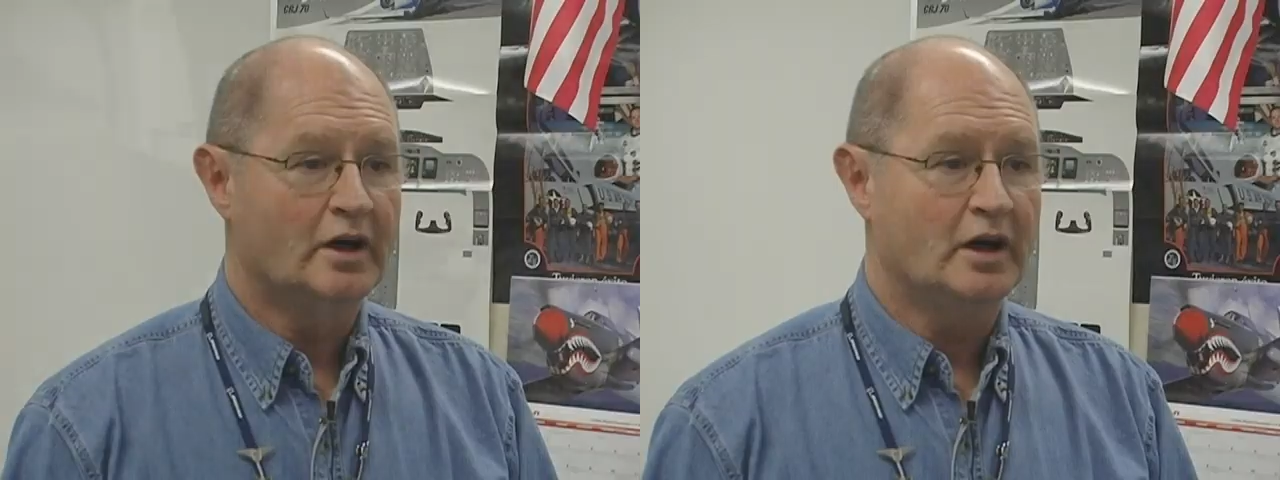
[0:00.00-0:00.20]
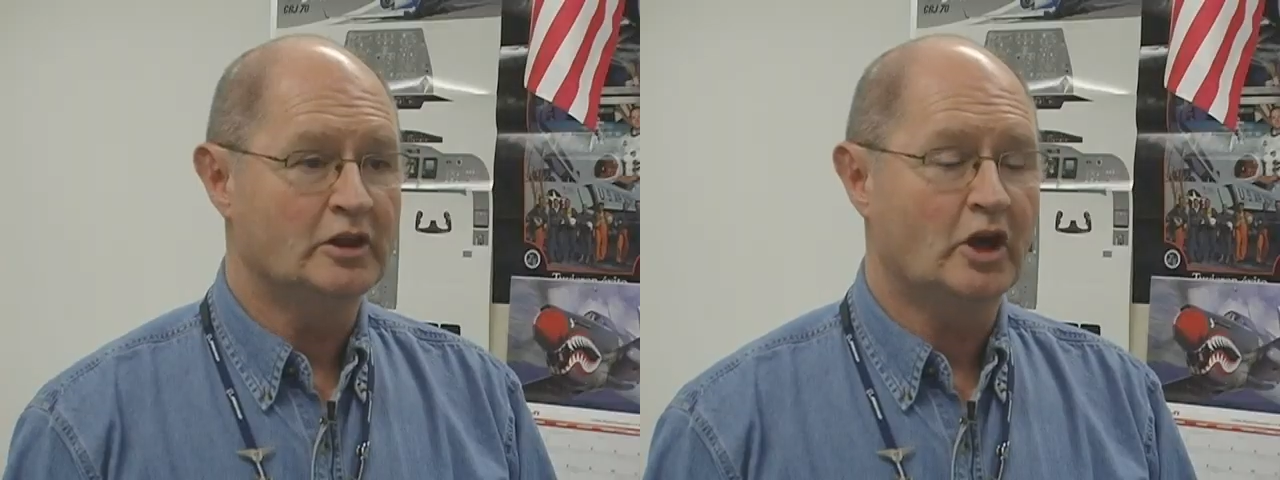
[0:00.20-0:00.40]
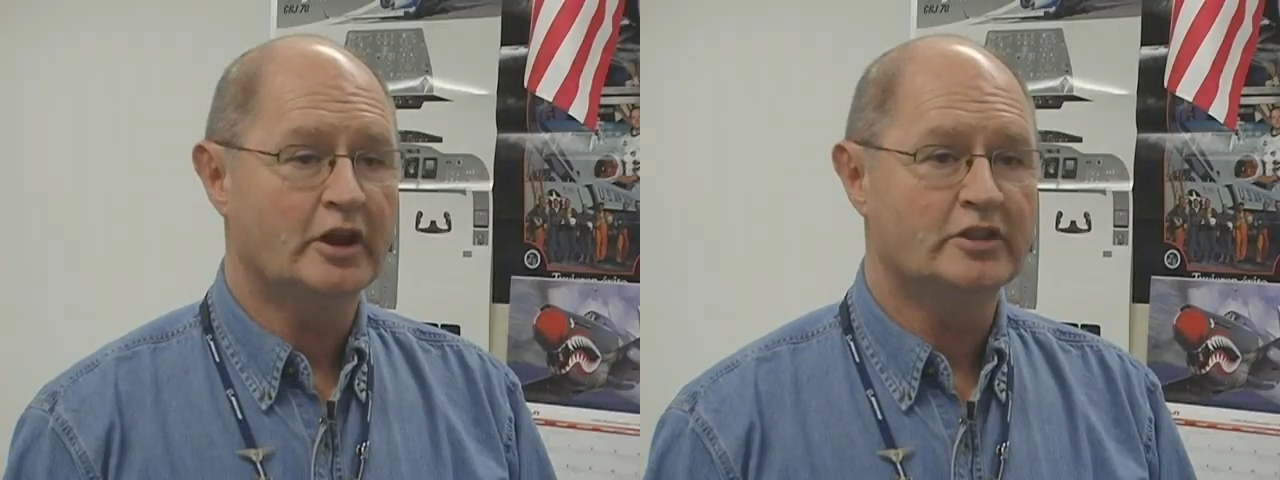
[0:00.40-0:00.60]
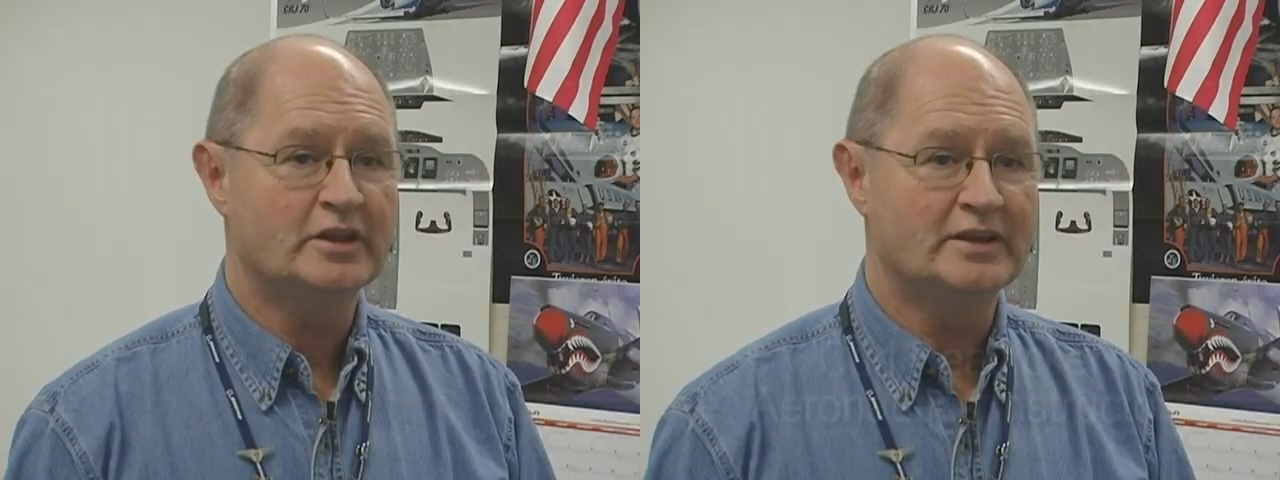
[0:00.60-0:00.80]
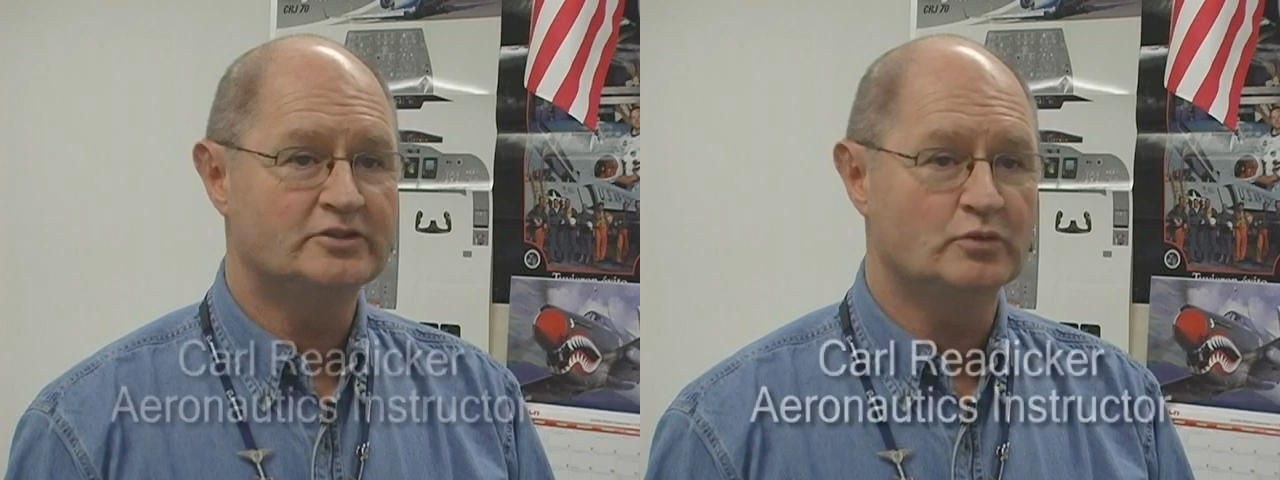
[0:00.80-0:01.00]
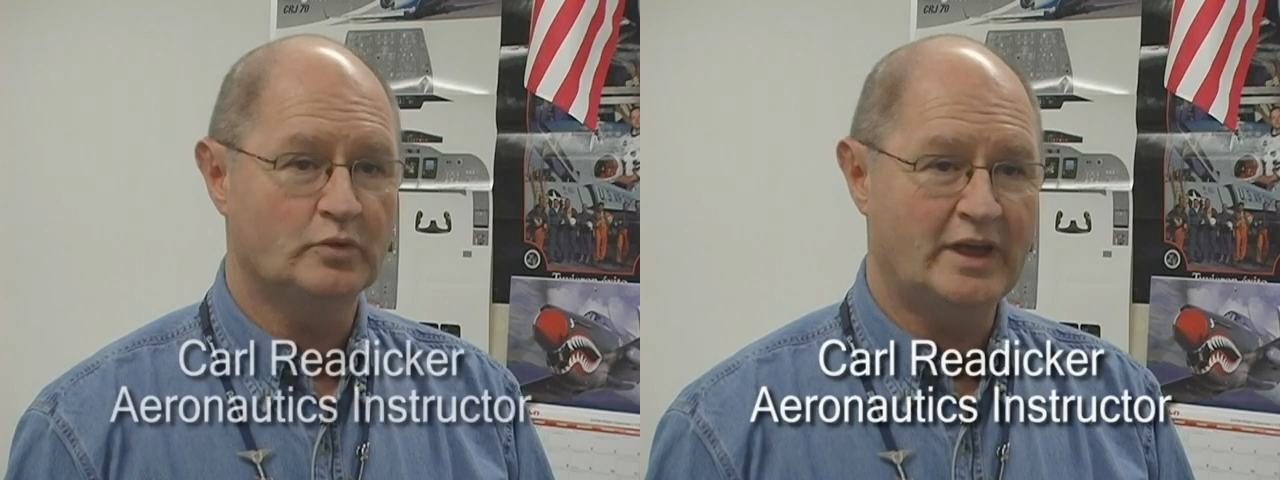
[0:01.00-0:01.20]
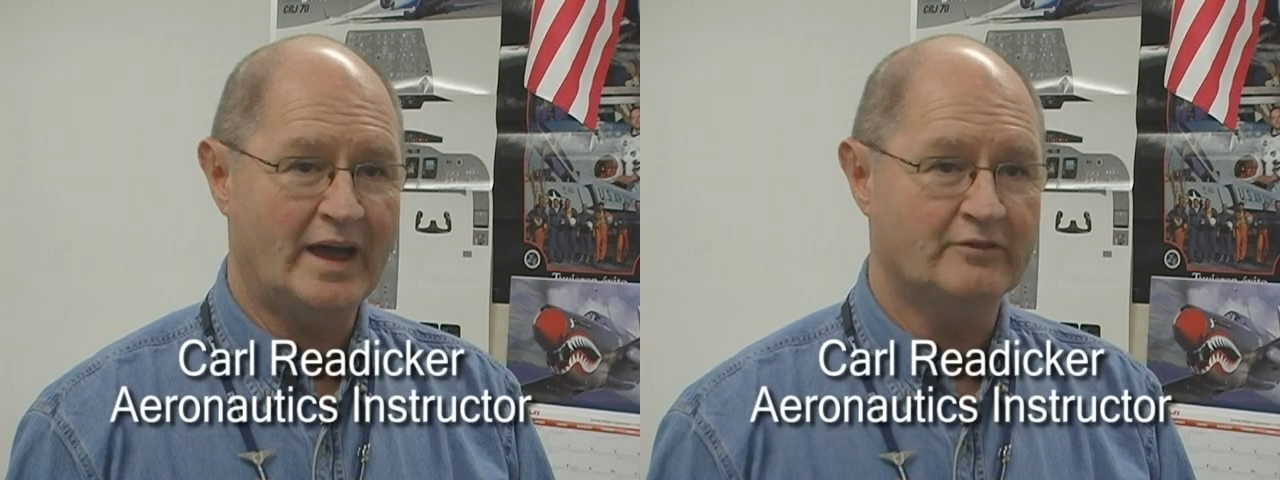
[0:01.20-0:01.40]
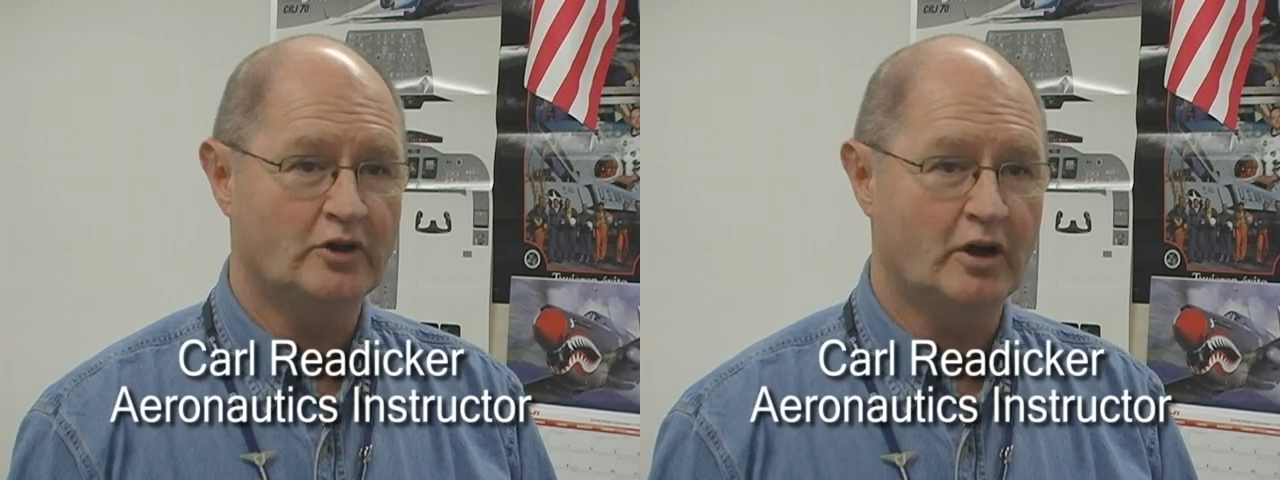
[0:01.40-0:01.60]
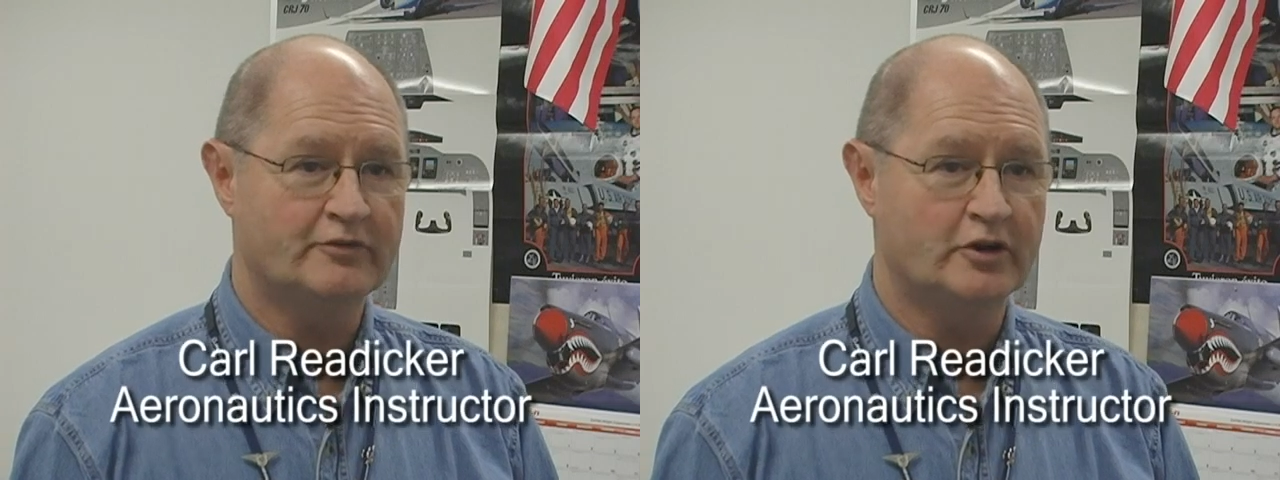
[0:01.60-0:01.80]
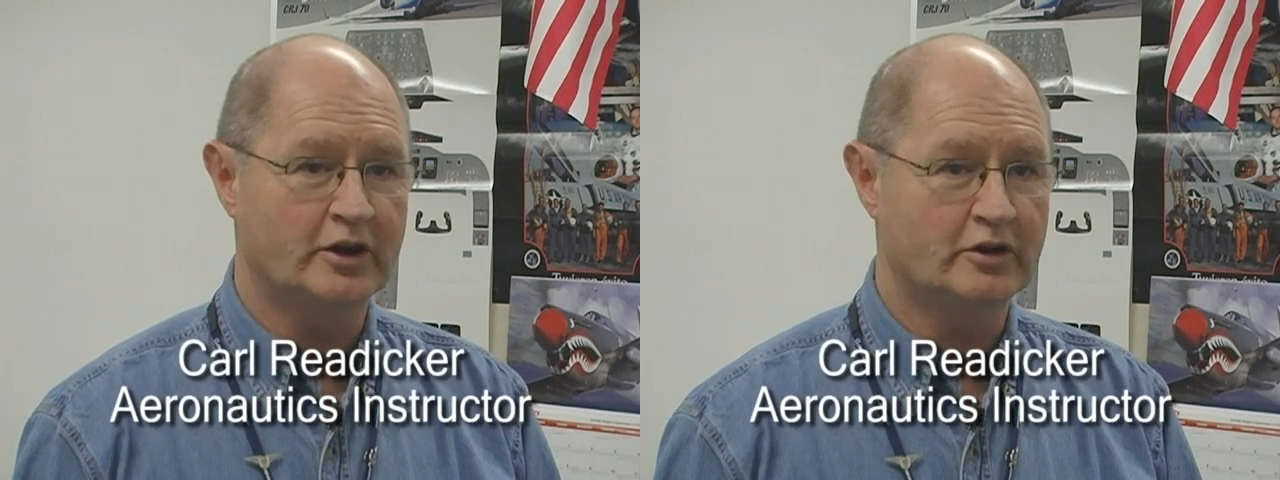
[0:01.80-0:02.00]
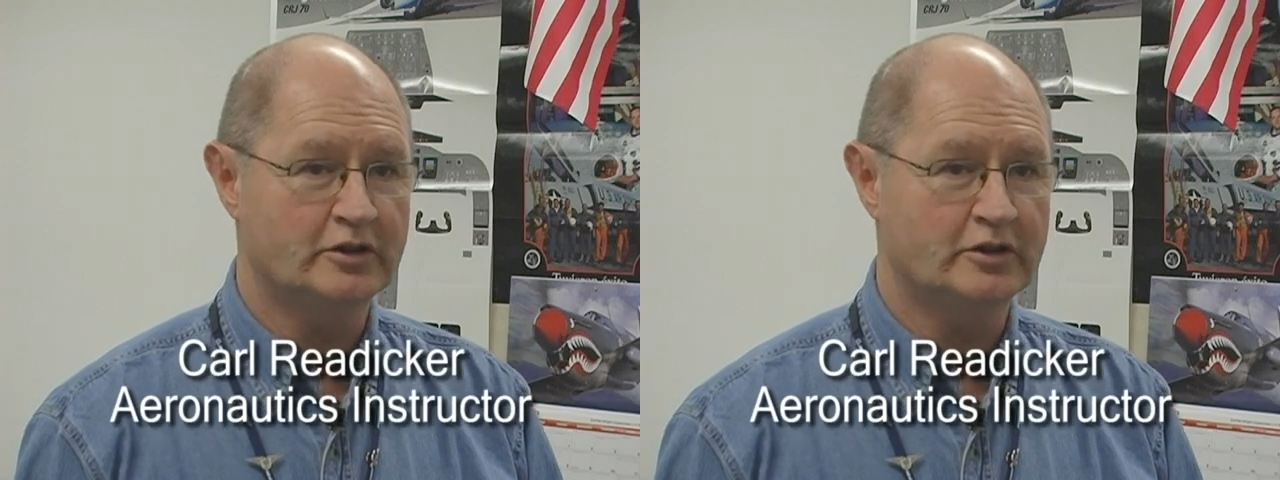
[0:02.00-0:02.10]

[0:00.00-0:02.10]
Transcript: A lot of things that we have to offer here